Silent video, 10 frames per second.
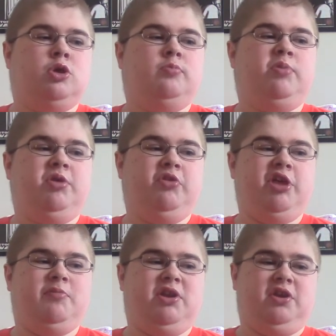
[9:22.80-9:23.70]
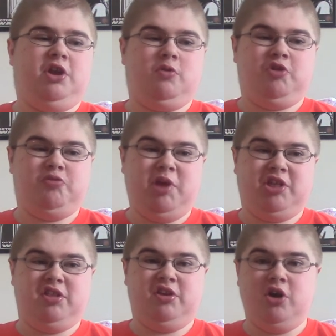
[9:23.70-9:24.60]
which
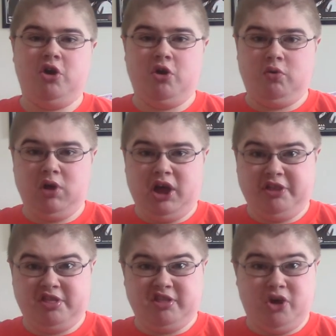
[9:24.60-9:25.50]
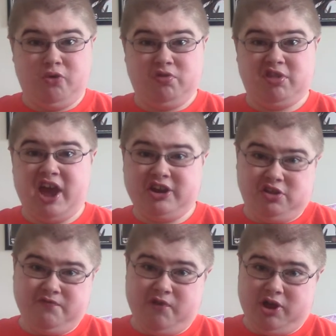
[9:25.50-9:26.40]
makes it so
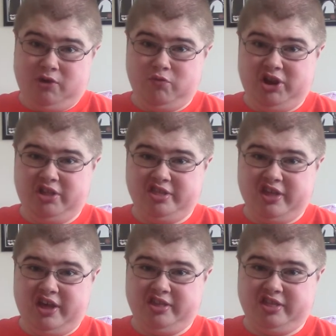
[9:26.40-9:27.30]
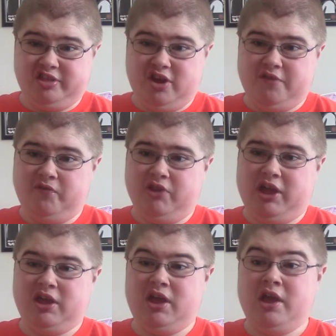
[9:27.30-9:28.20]
satisfying when he says stuff
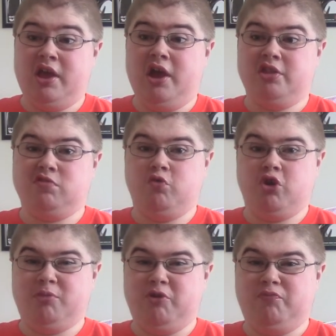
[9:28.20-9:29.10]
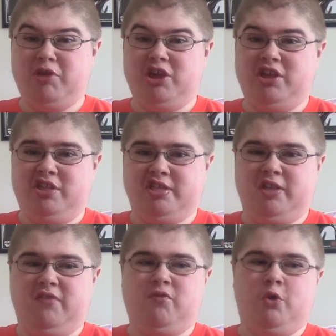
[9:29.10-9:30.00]
like, swarm of bees,
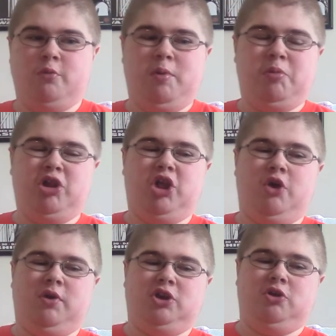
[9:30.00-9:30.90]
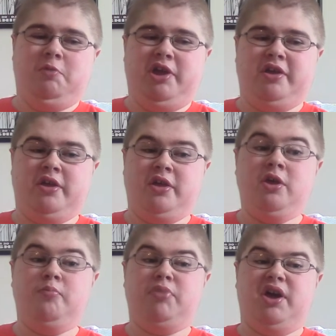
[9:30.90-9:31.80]
they form a pillow under me,
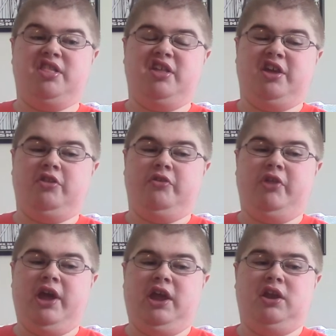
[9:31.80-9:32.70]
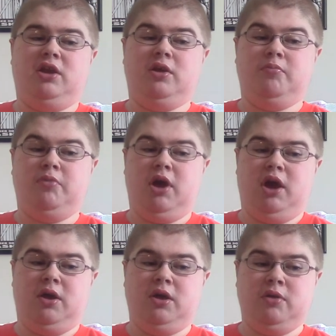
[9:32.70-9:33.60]
buzzing in the light
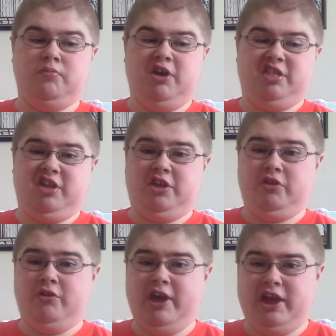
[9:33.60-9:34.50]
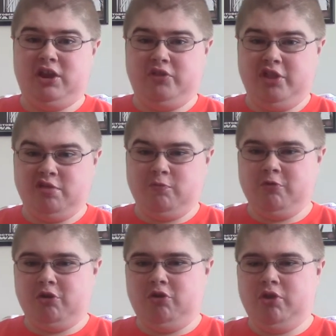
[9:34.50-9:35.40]
of this
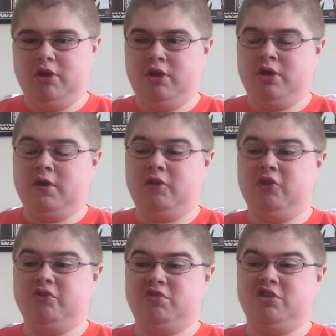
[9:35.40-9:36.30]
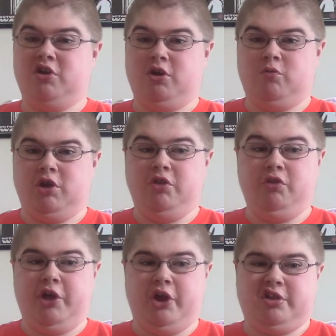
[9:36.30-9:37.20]
world. Another song where the
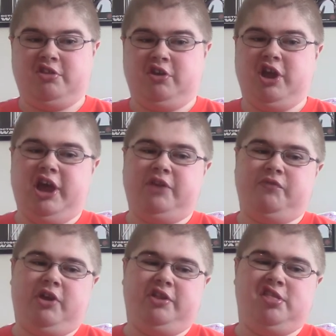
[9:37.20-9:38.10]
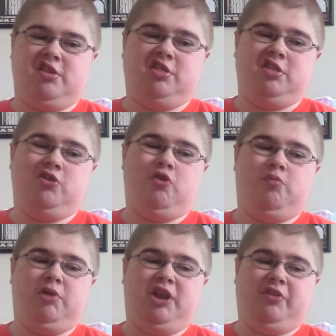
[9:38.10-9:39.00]
lyrics are kind of
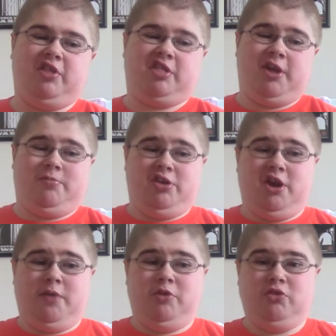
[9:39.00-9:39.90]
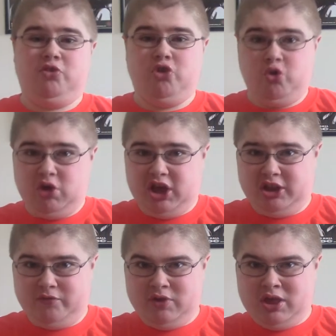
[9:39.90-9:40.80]
nonsensical, but at the same time you do kind
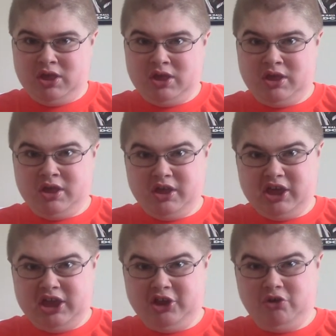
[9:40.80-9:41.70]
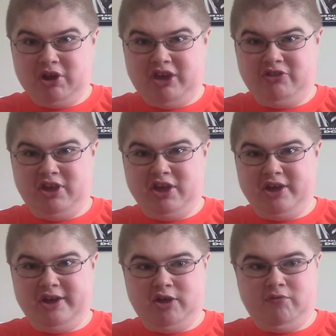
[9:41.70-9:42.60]
of get a good idea
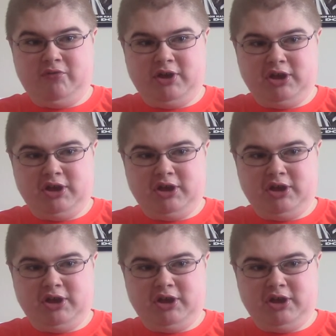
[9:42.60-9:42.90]
of,